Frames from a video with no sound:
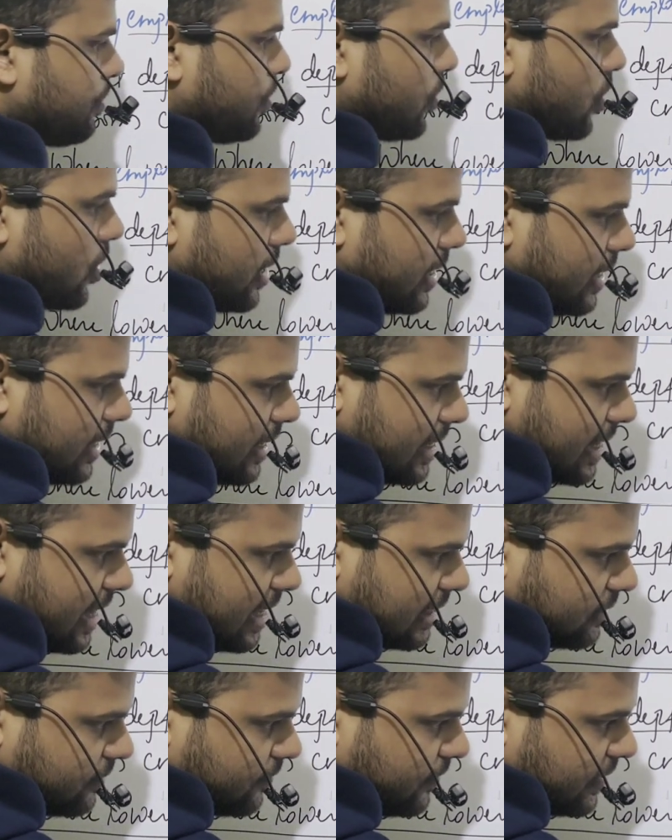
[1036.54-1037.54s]
employee
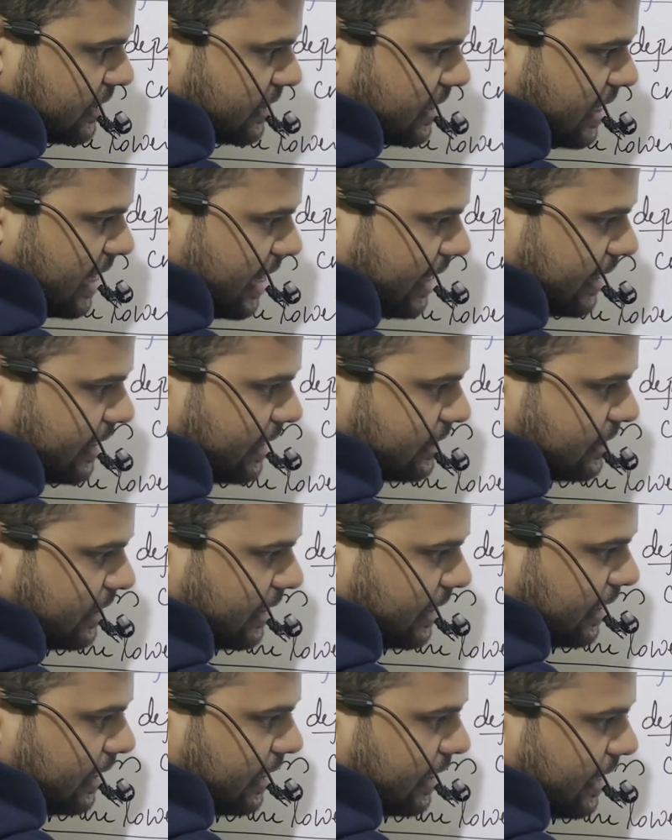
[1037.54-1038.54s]
last first character
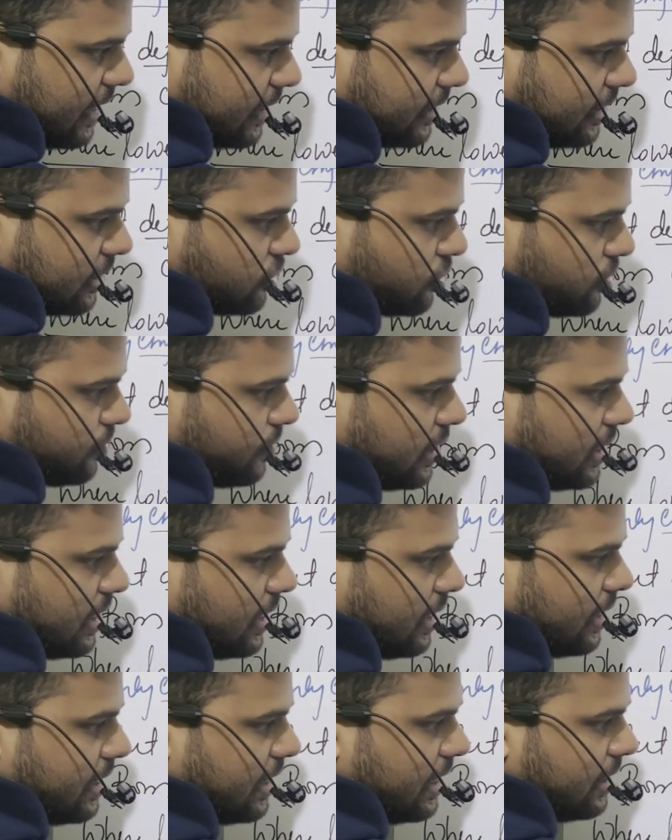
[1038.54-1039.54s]
second character should
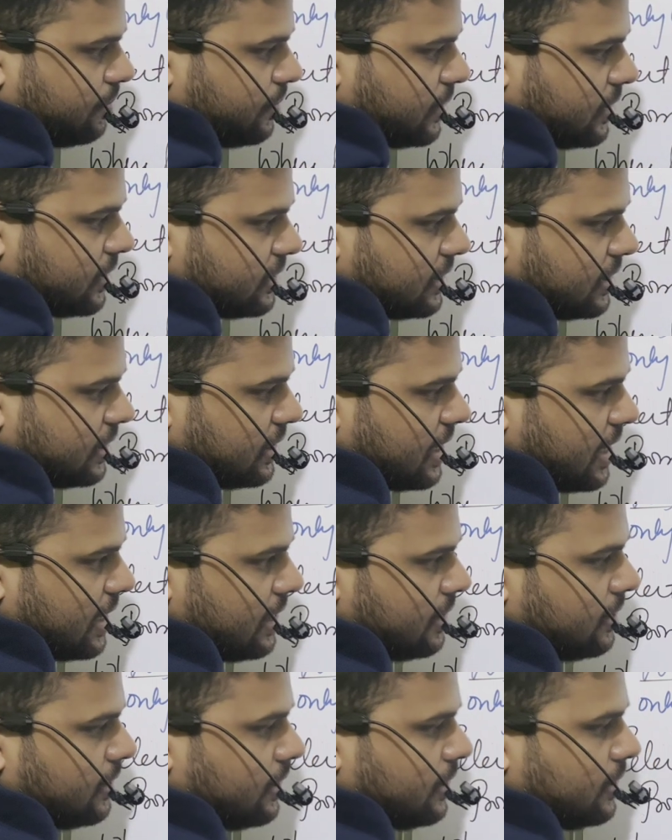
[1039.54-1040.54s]
be a and
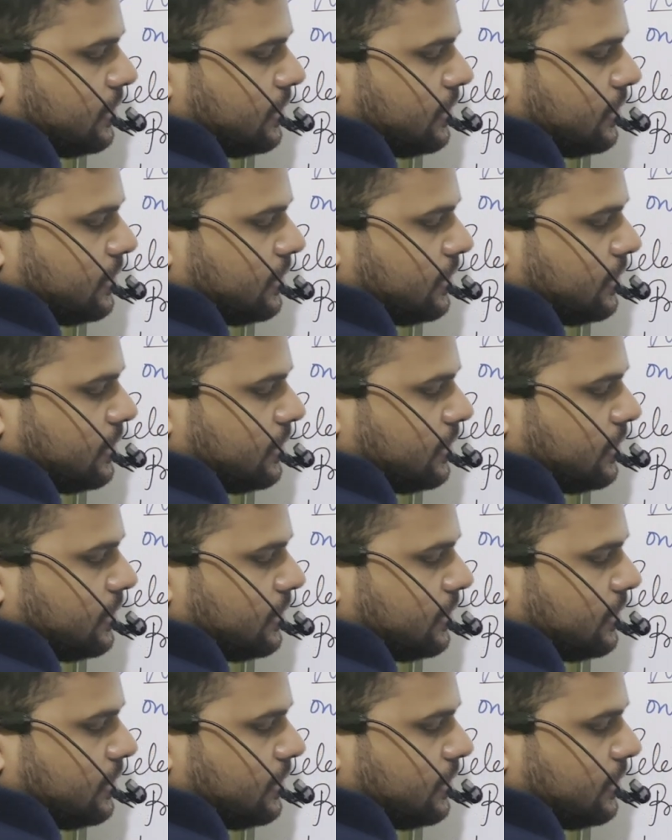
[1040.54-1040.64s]
percentile,